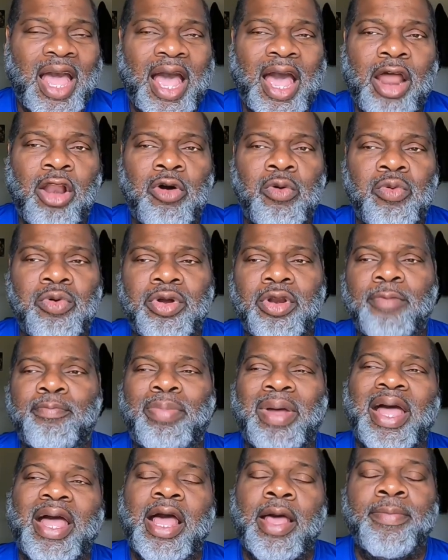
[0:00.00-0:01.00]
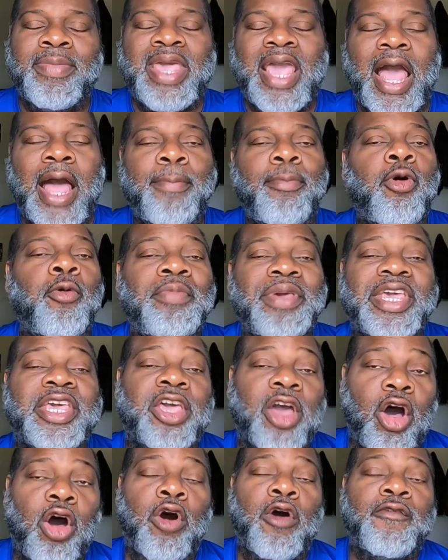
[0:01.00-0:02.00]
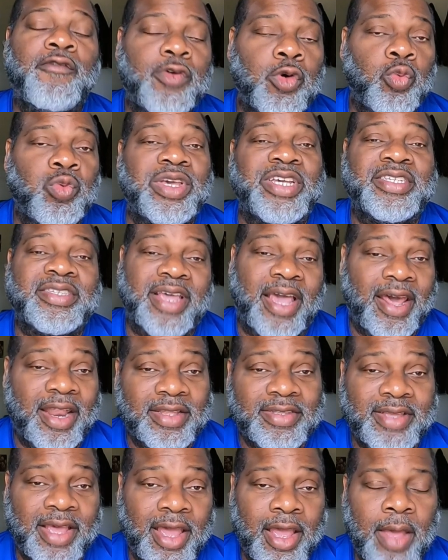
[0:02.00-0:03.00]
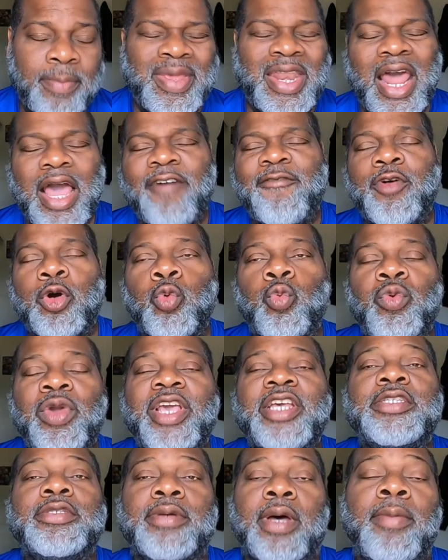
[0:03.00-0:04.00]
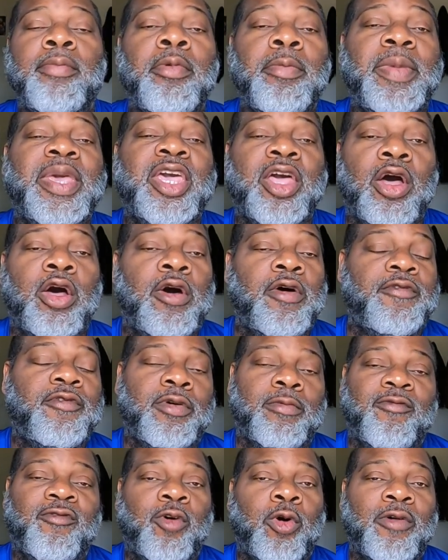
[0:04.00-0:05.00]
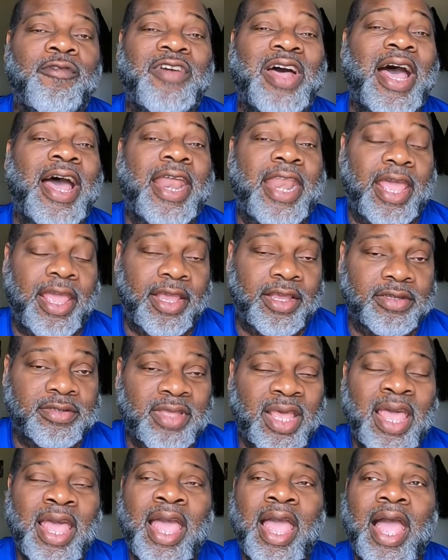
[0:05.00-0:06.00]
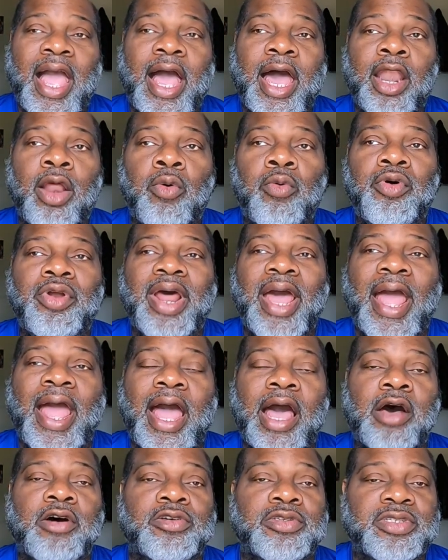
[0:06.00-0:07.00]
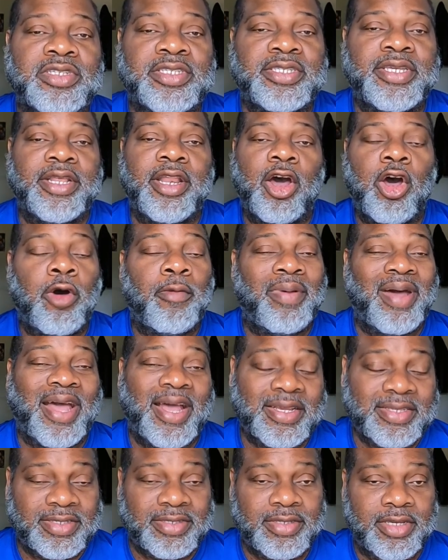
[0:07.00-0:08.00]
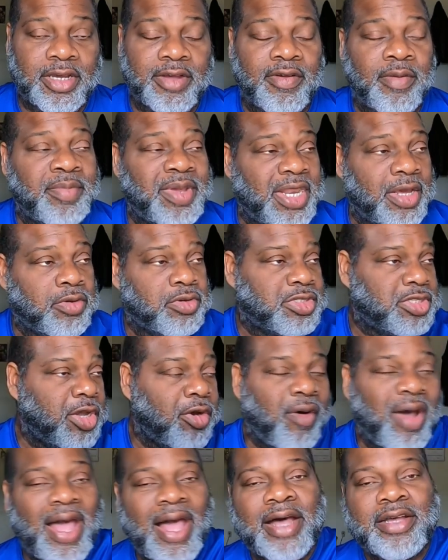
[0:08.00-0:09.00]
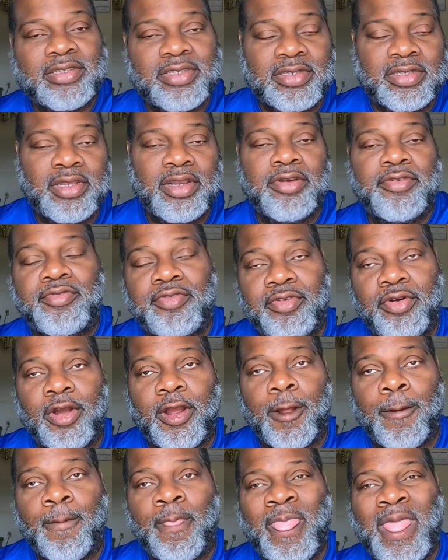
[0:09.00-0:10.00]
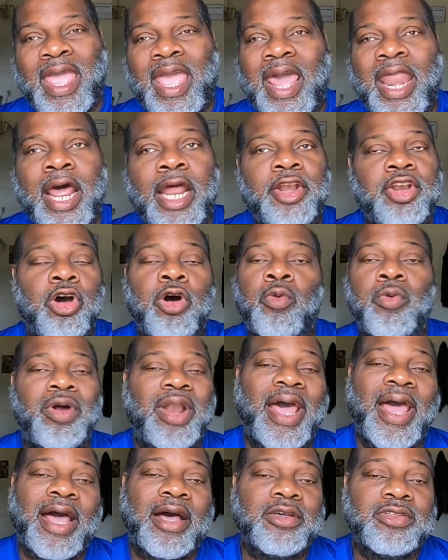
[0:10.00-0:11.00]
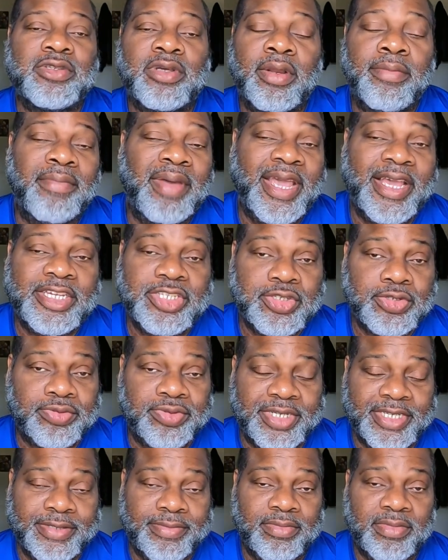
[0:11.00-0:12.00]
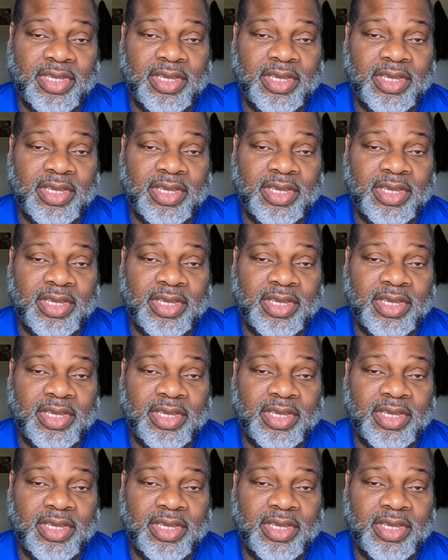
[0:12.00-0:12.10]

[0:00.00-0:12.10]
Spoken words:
I don't want to buy. I mean, I'm going to be gone for weeks at a time. I mean, not for weeks. I'm going to be gone for 4 or 5 days. I don't want a house sit all by itself. I mean, there was no houses in the front, and I don't want a house on the main street.